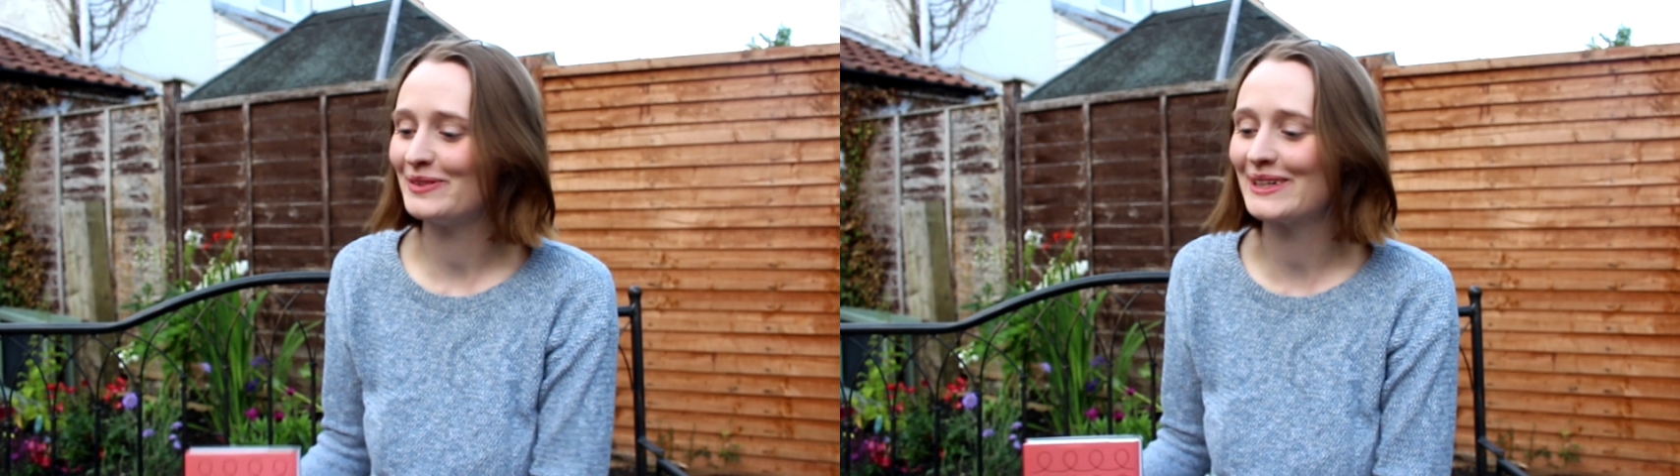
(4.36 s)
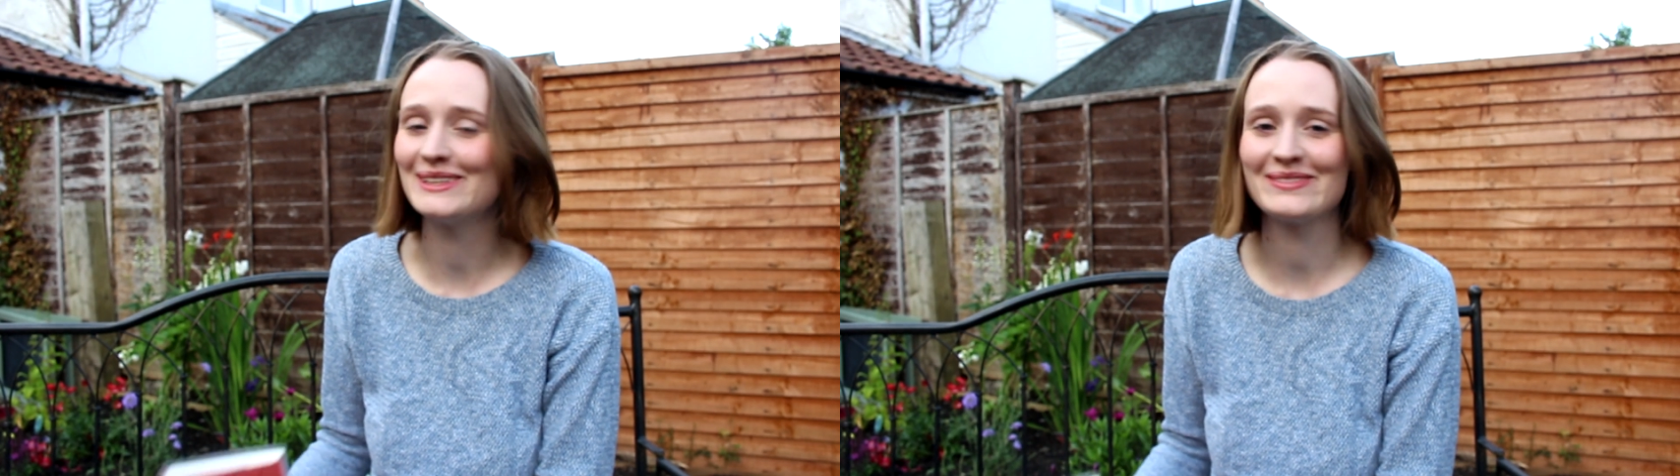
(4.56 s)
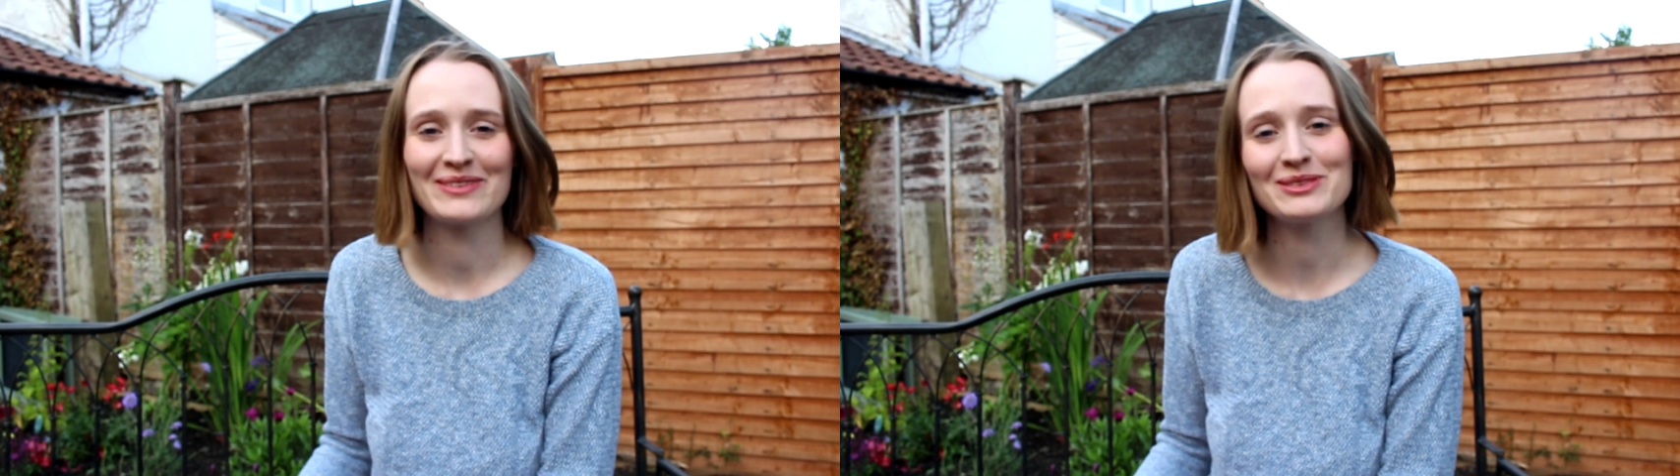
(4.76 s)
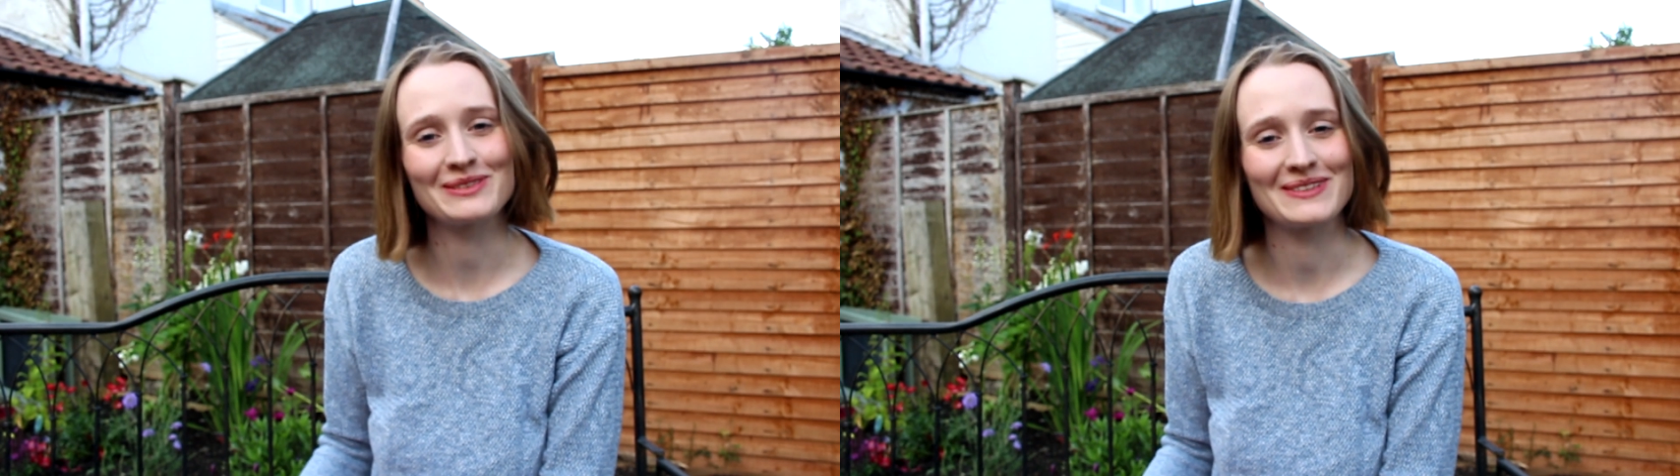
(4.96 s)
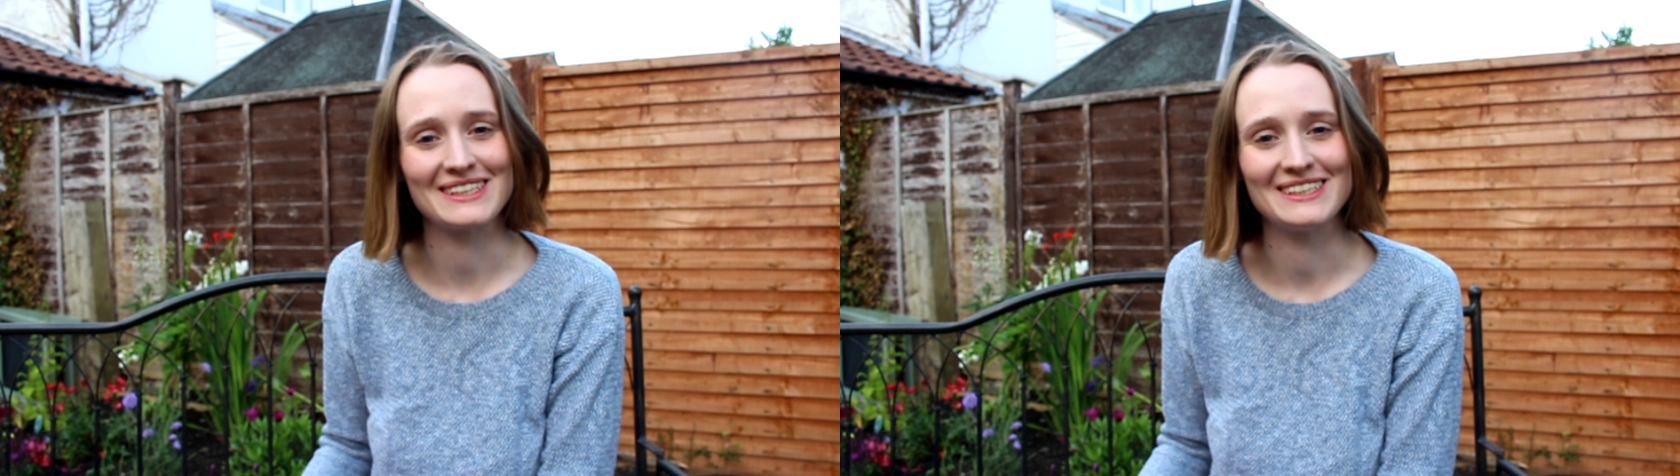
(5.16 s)
because my
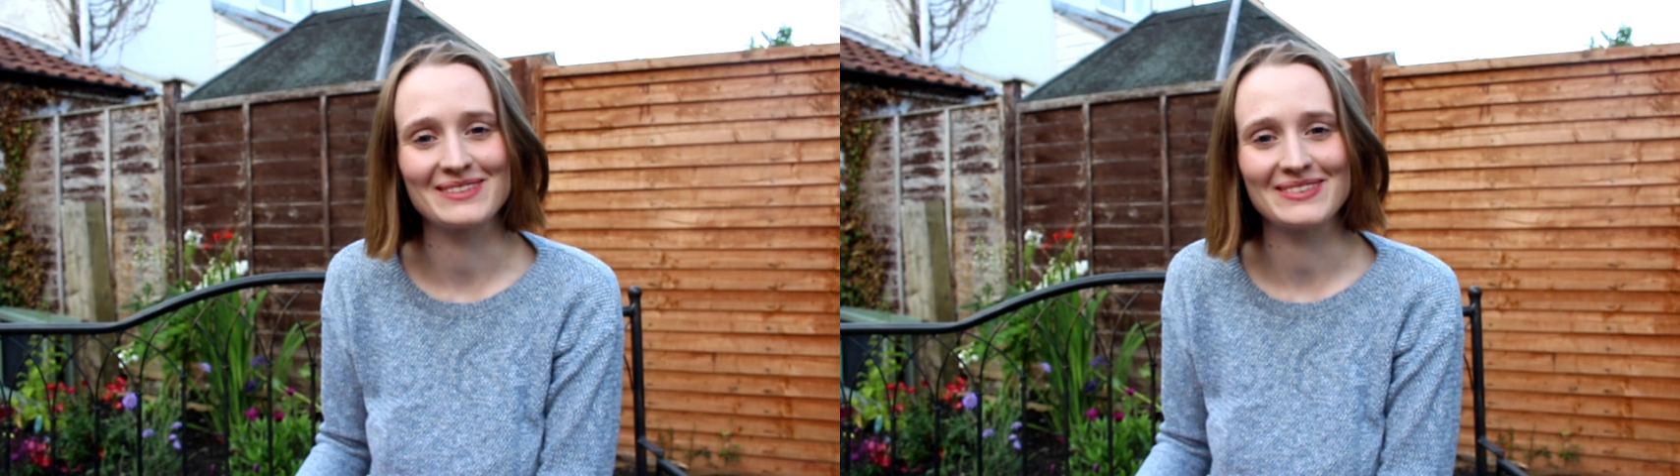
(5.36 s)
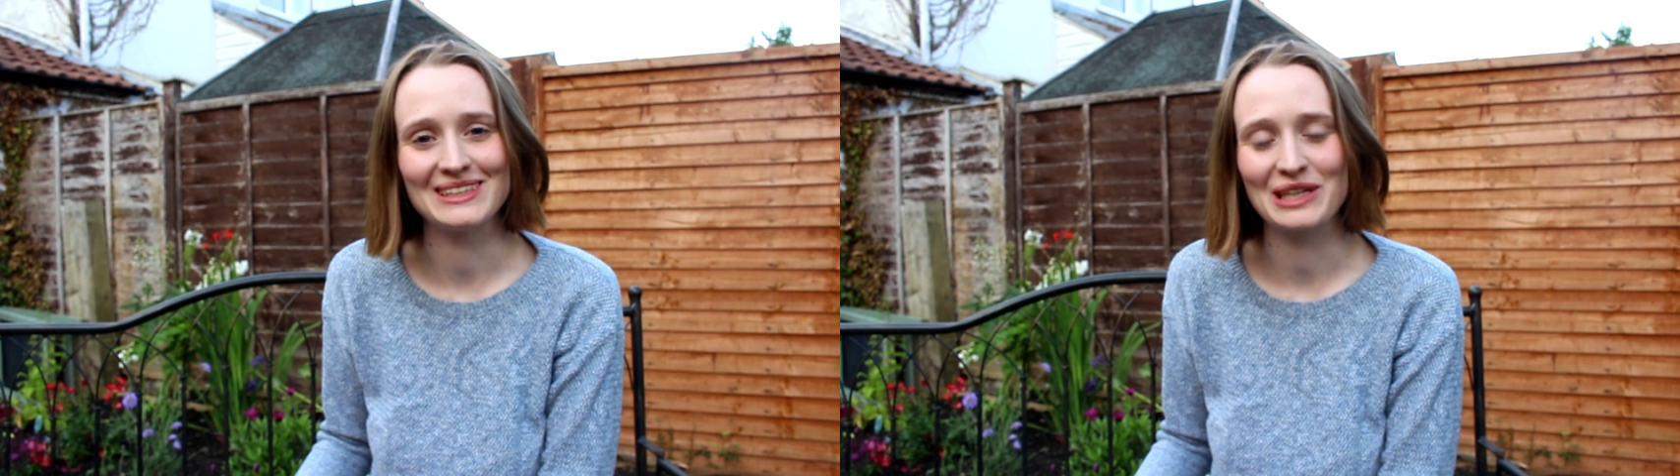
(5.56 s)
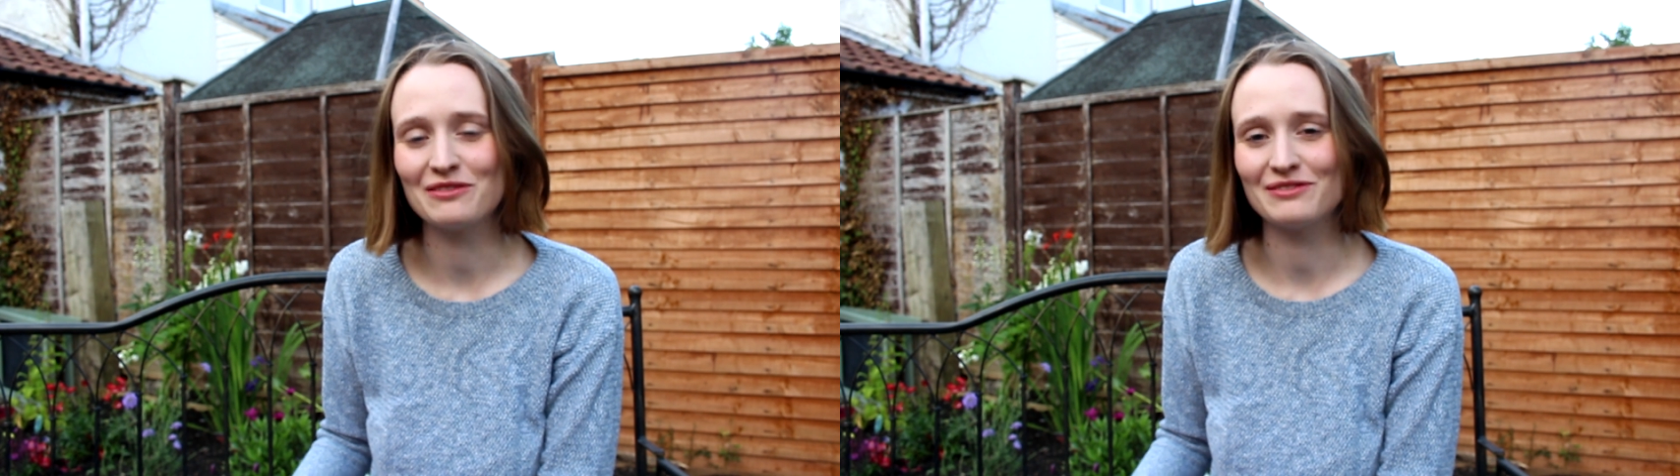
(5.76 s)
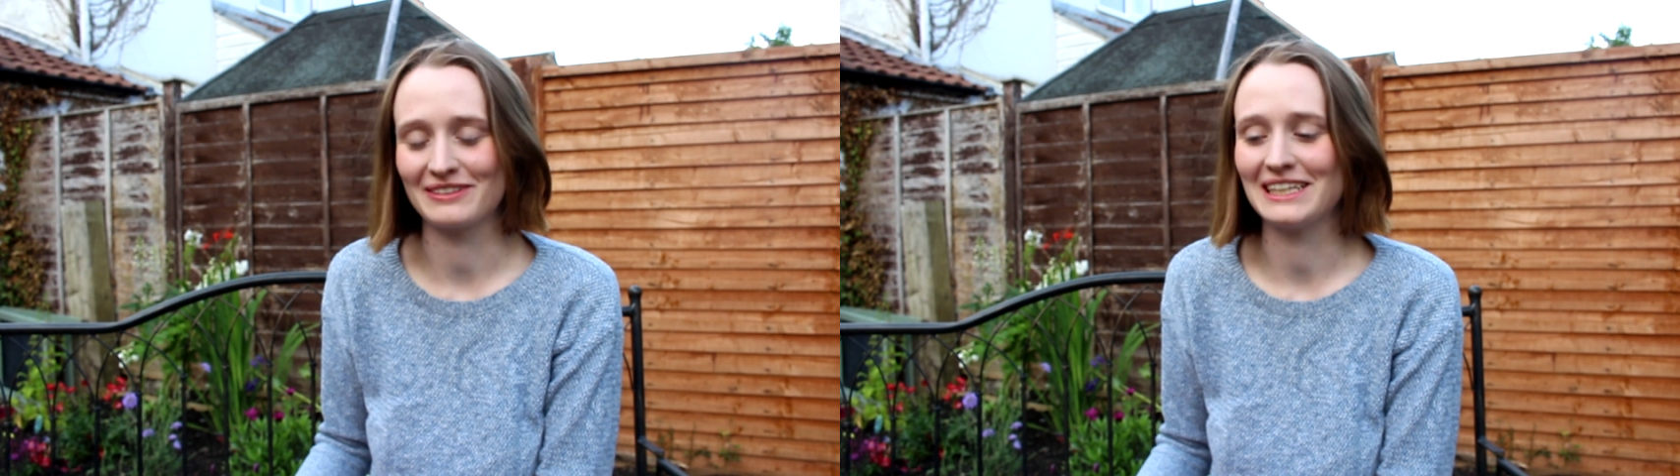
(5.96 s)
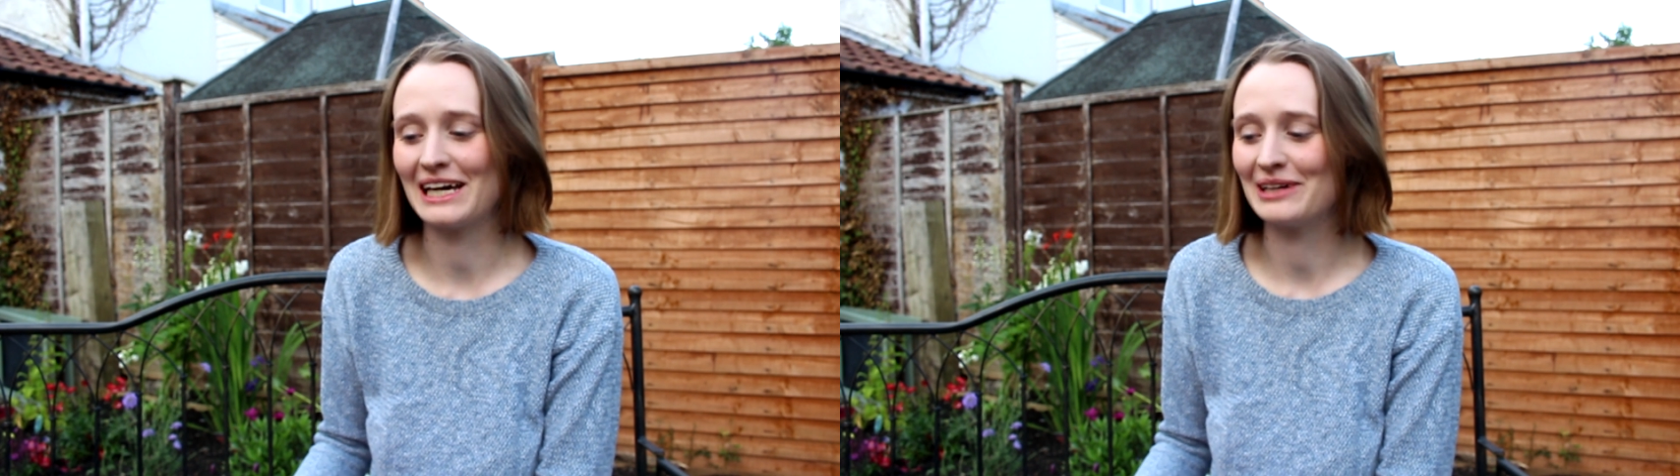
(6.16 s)
washing machine is being
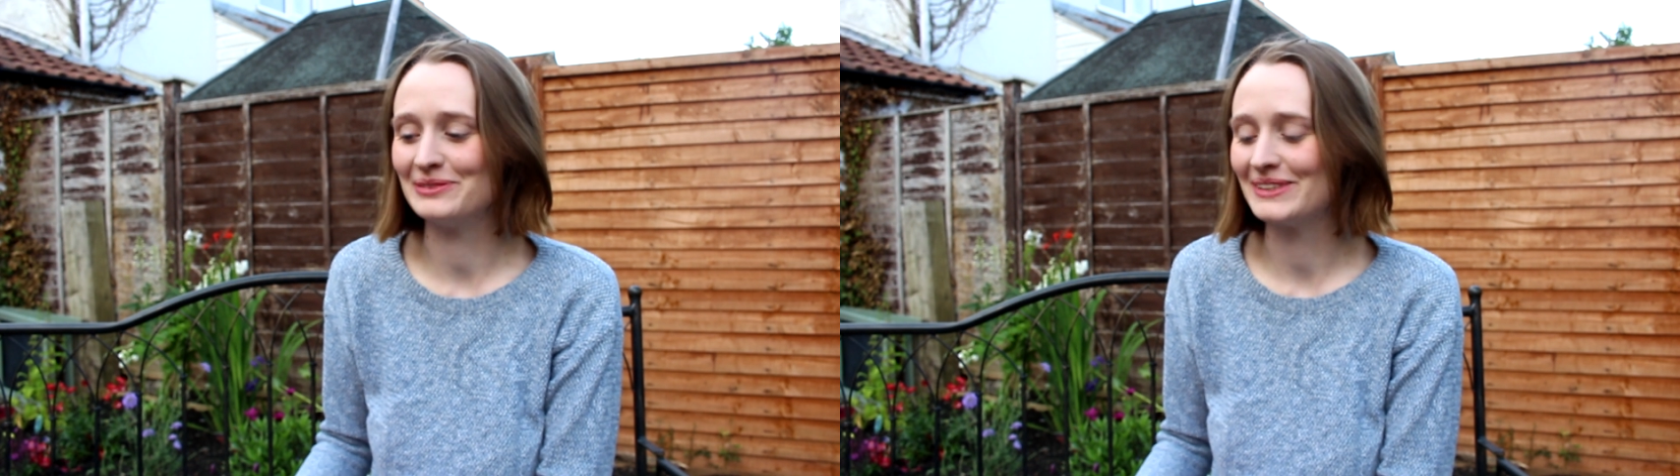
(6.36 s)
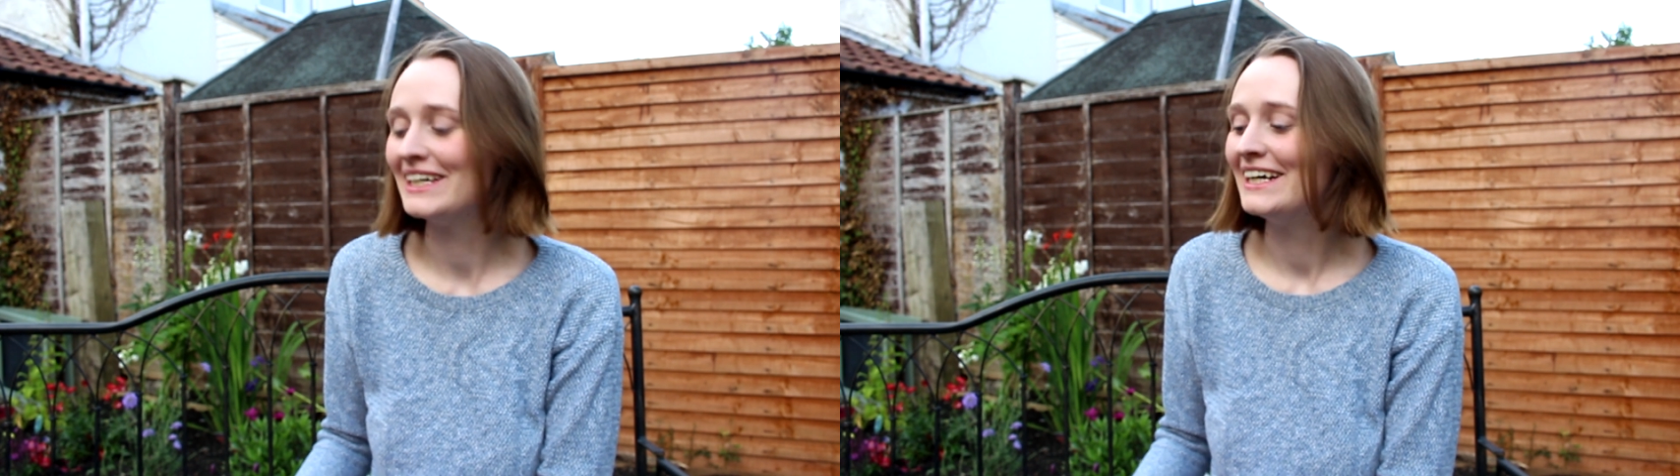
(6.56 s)
very loud